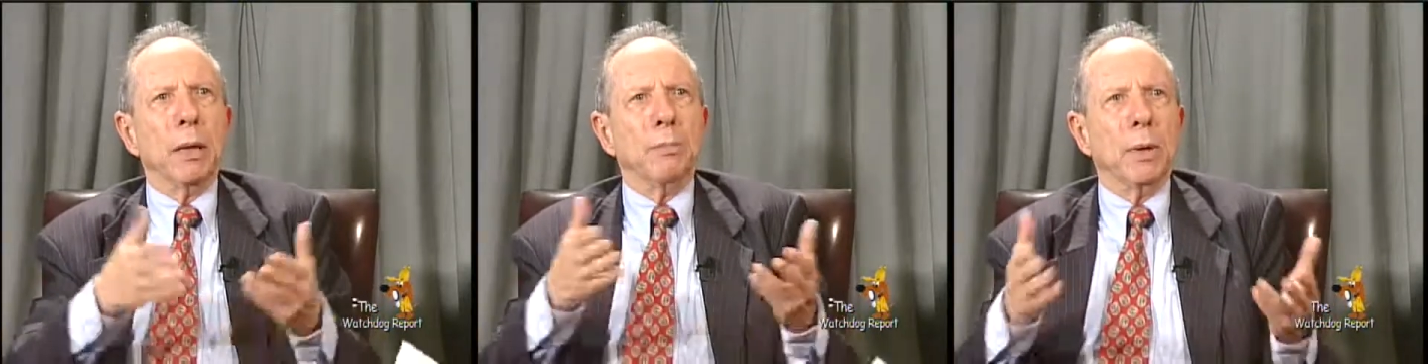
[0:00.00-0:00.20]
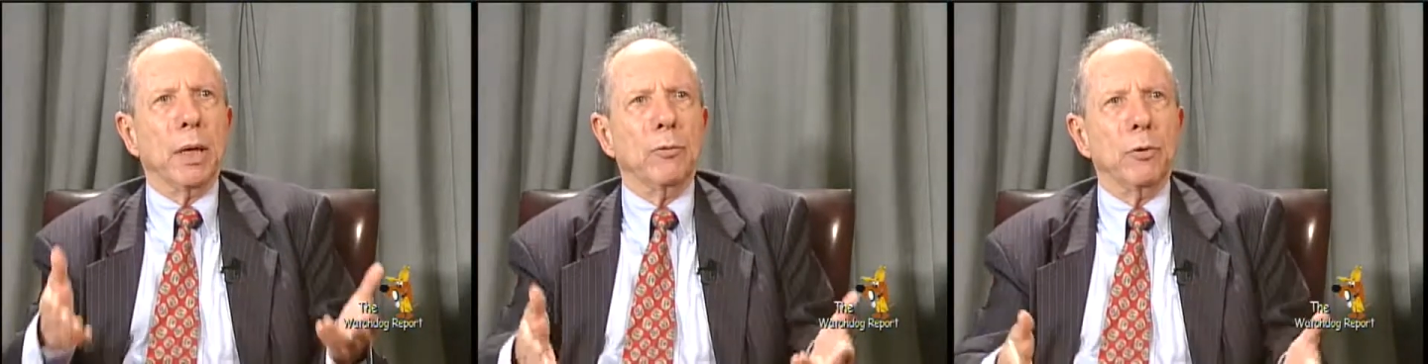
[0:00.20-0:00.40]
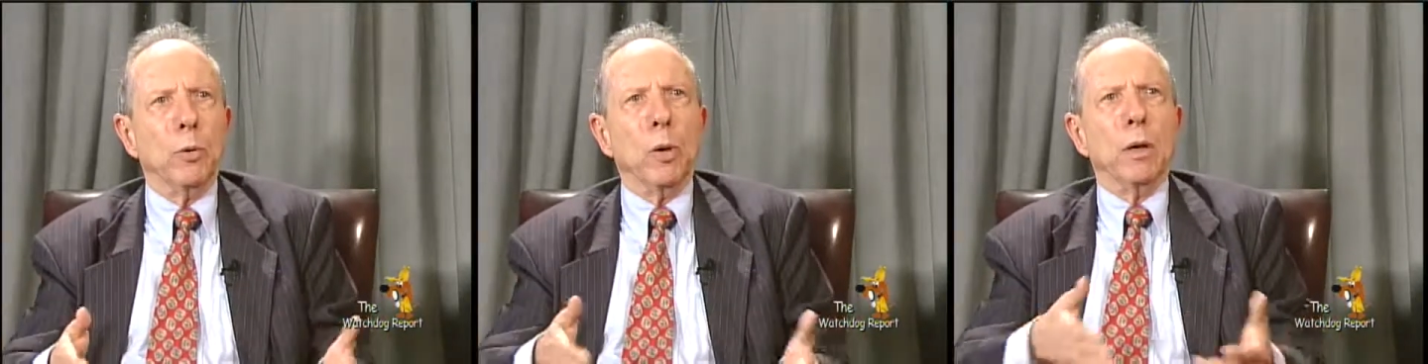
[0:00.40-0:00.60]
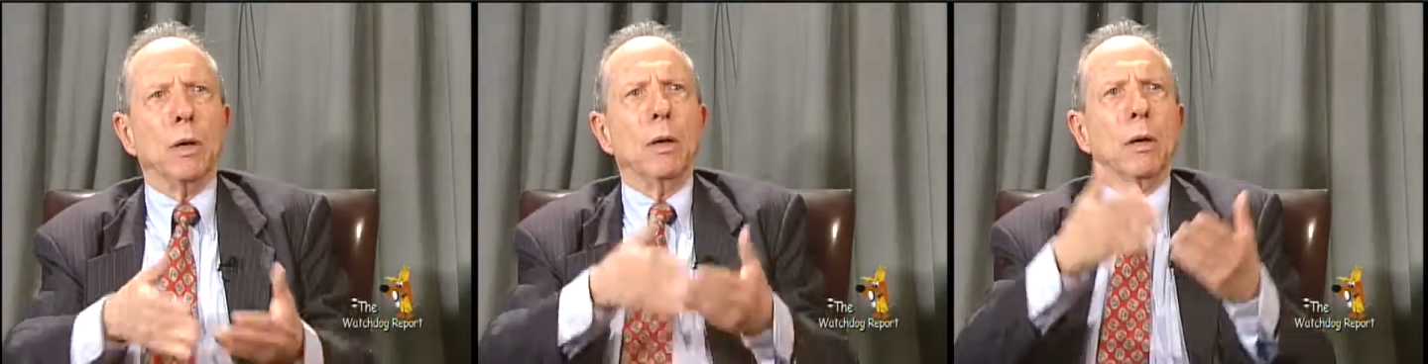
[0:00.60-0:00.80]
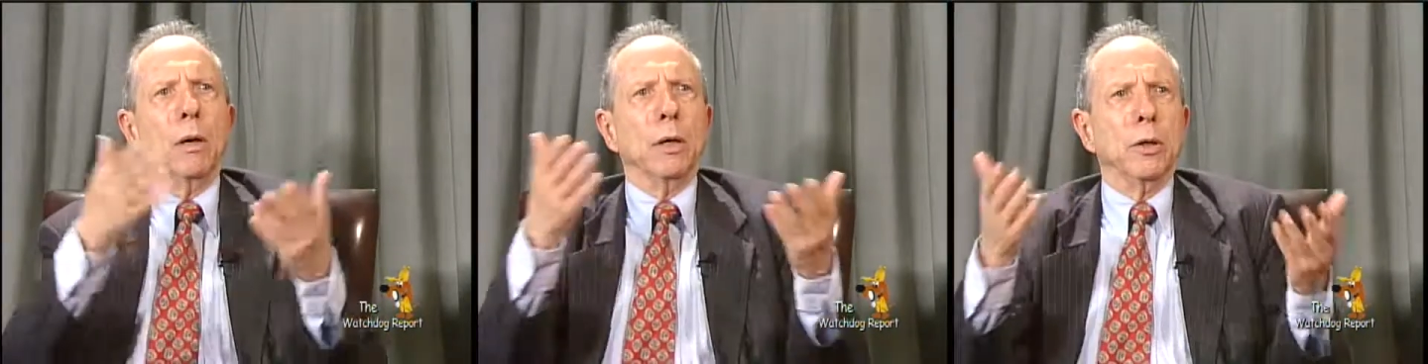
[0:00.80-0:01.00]
they give you a
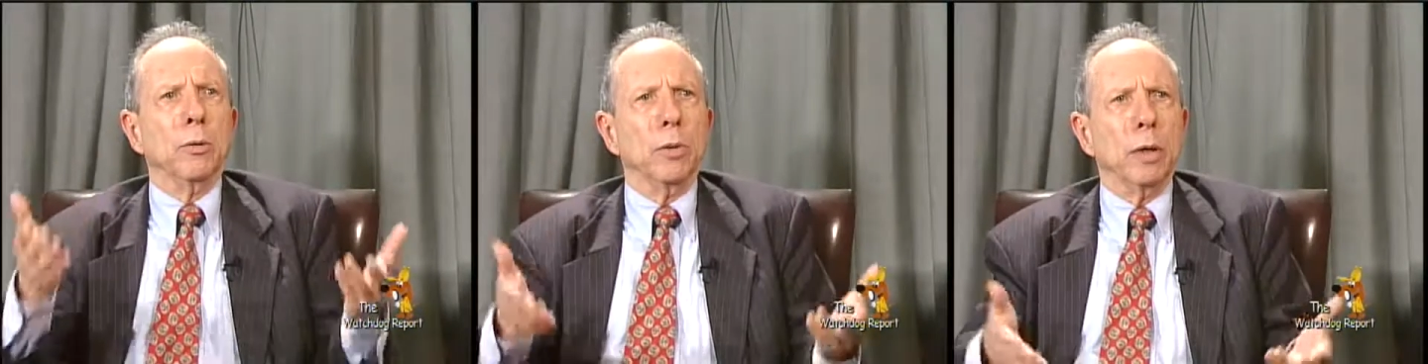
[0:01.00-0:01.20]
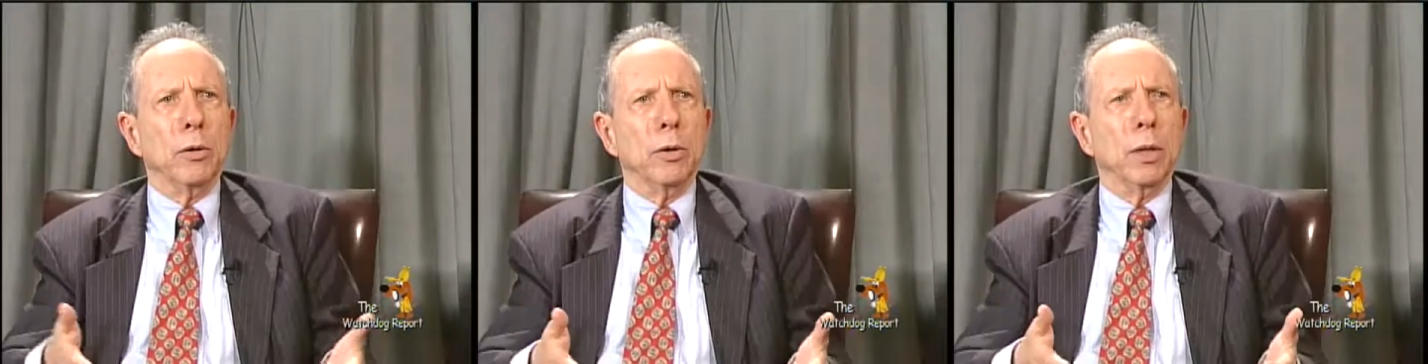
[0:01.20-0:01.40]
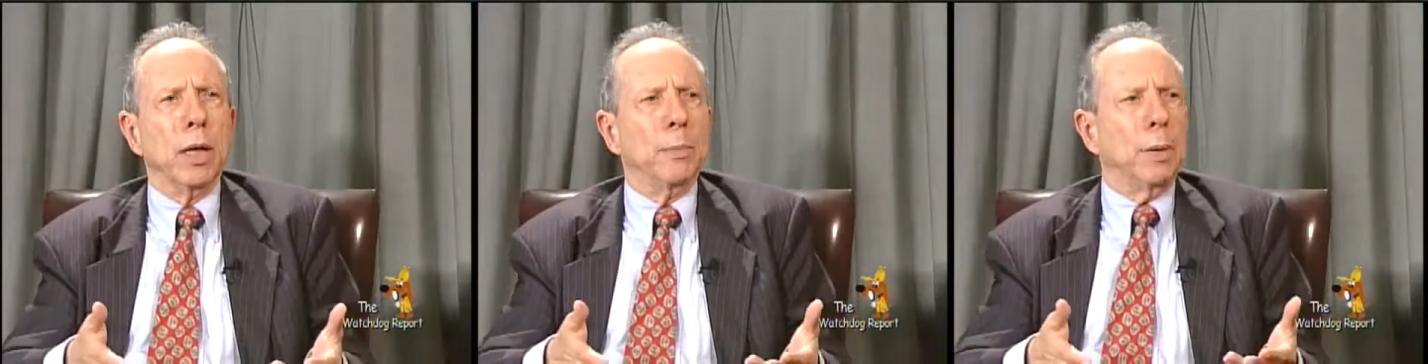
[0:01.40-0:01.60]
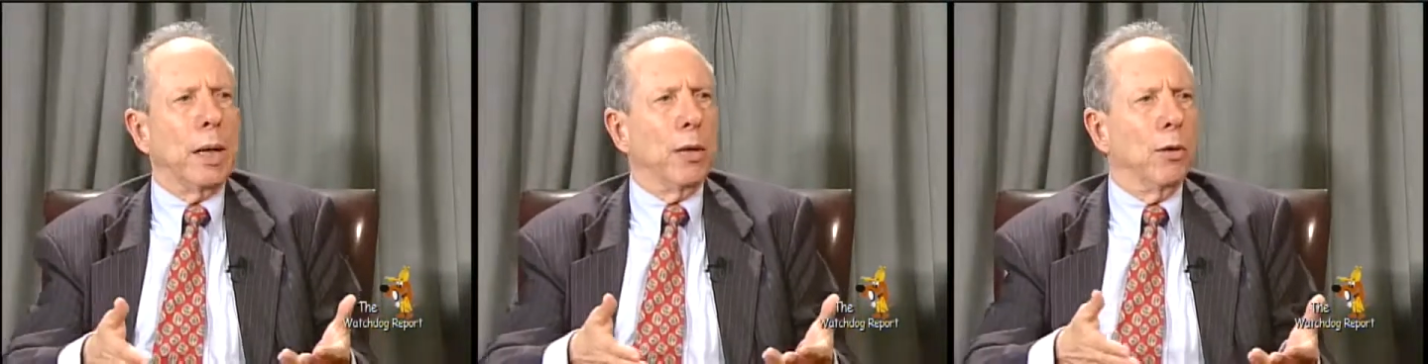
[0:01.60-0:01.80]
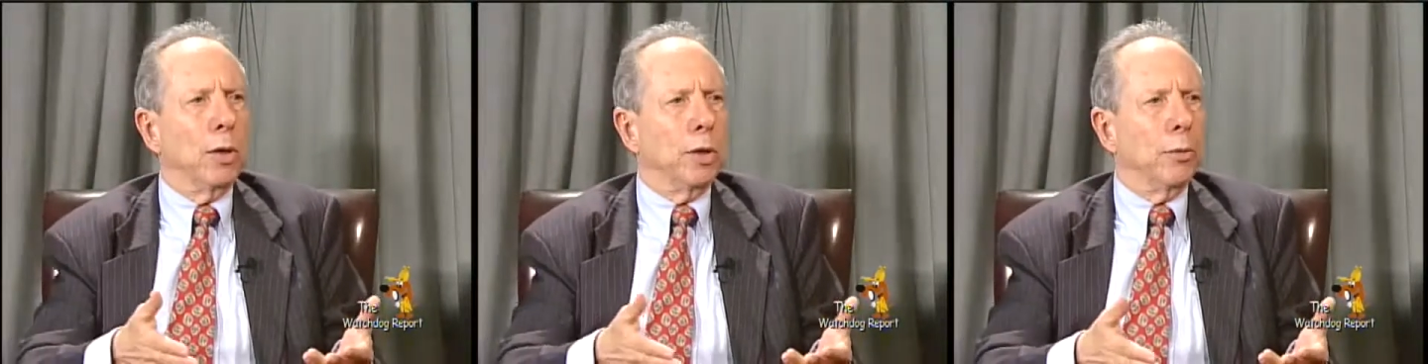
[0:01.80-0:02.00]
car, they
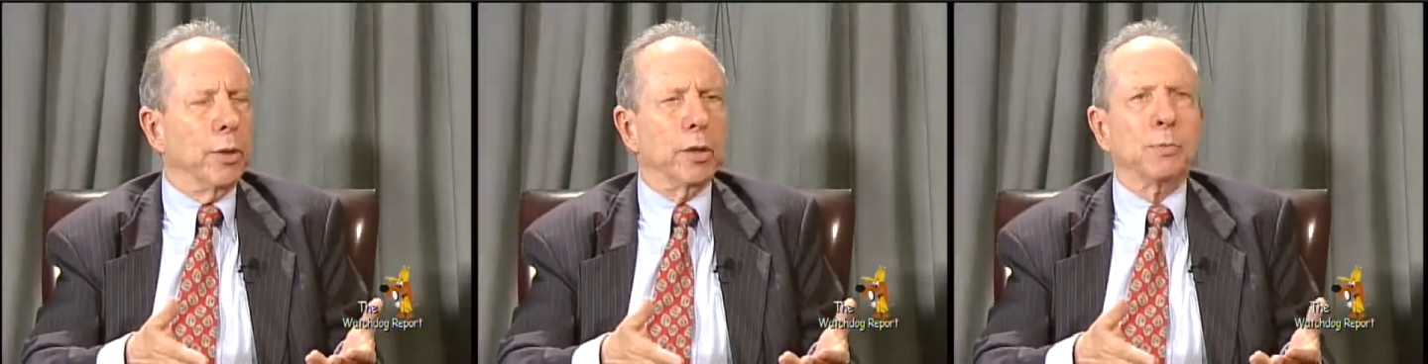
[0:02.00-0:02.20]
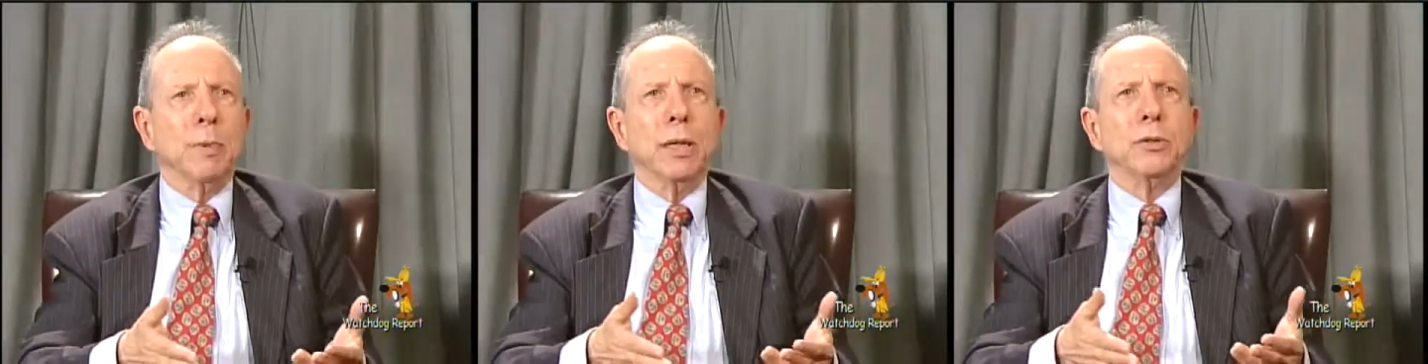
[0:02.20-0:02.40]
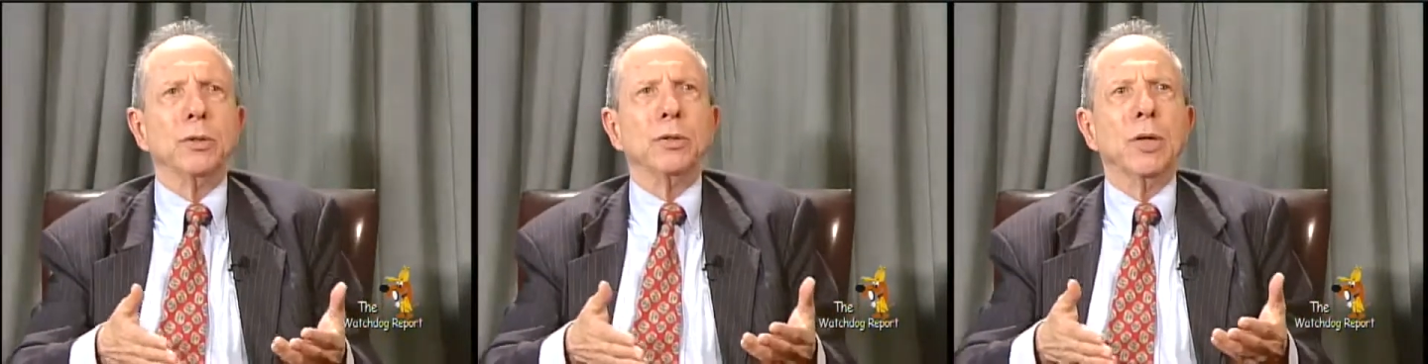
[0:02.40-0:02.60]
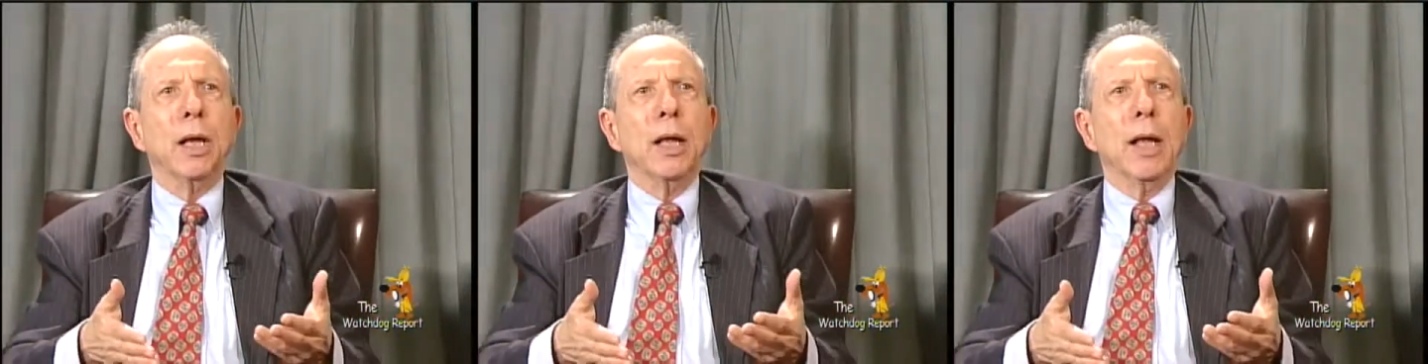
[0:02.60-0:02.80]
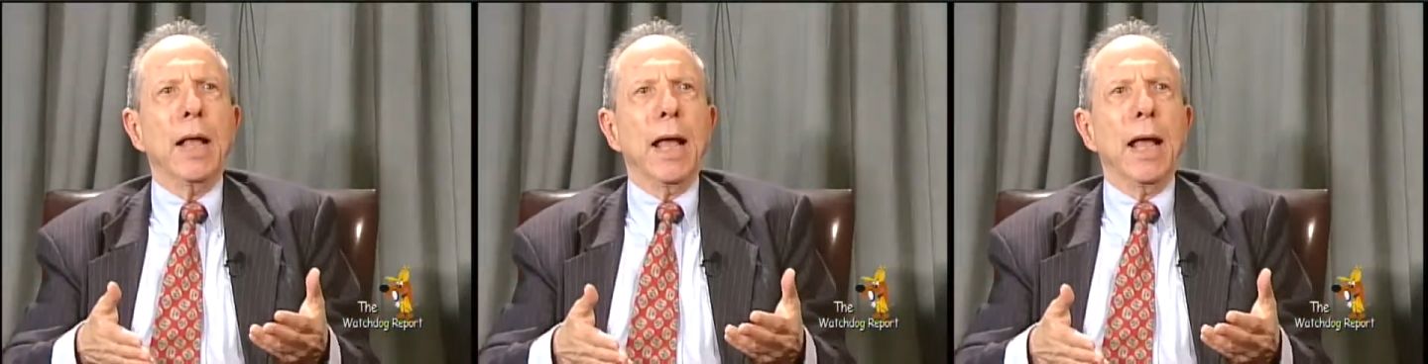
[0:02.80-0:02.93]
pay all your expenses,